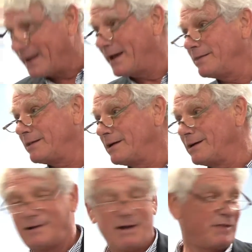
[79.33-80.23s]
and
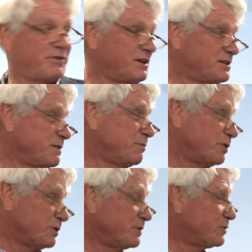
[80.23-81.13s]
uh, I think it's
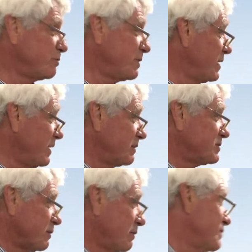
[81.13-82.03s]
important to be here.
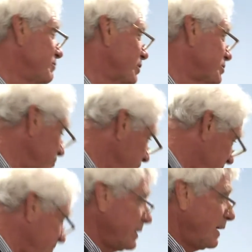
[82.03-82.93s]
It's a great
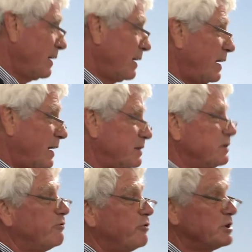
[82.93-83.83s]
opportunity. And
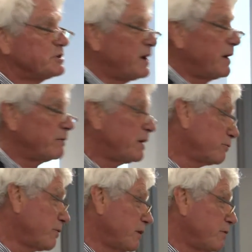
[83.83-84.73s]
it's the first time
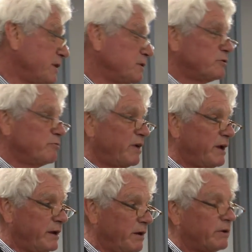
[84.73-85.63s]
that we are going to
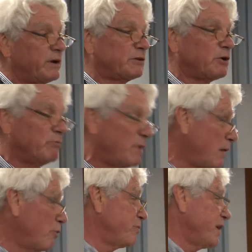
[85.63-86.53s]
play uh, Quatre
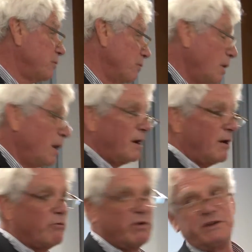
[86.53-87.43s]
Mains au piano
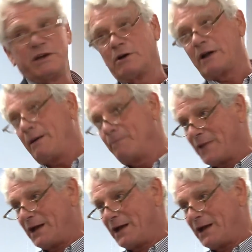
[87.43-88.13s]
with Nicolas.